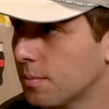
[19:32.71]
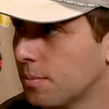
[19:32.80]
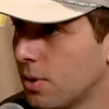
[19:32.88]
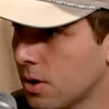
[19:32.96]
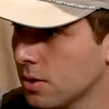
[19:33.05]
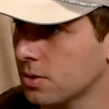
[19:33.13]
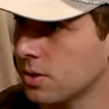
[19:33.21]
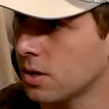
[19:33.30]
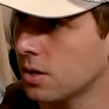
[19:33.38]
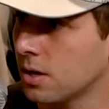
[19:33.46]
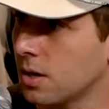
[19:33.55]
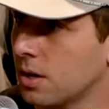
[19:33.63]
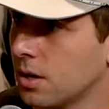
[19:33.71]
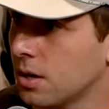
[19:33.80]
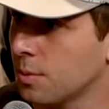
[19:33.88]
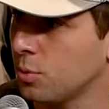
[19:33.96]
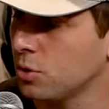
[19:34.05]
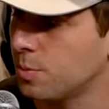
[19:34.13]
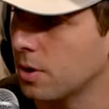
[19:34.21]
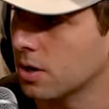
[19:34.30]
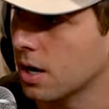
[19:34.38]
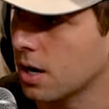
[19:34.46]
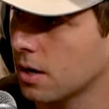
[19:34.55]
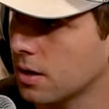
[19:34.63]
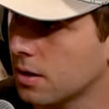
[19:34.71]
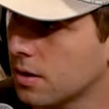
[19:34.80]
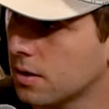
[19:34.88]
Paul is our Booze Better guy. Hi,